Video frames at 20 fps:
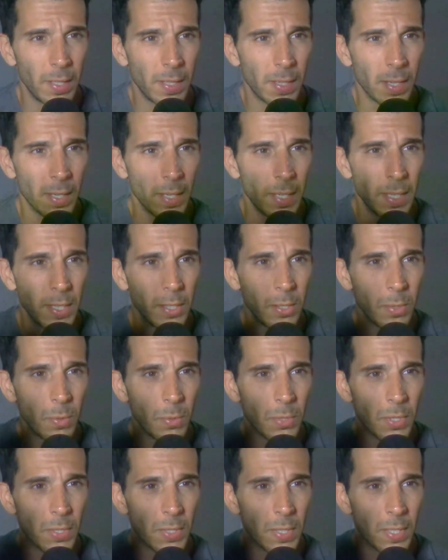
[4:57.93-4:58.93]
said he
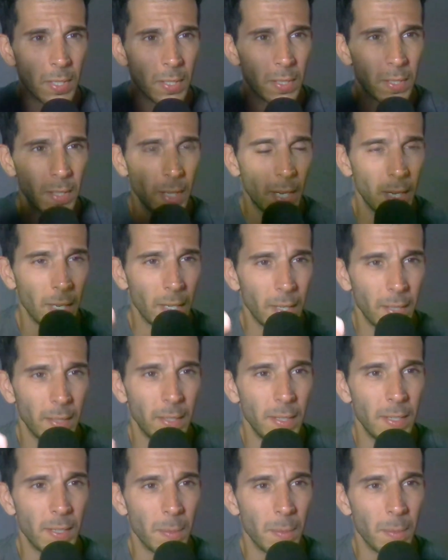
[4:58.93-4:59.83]
uses this and he's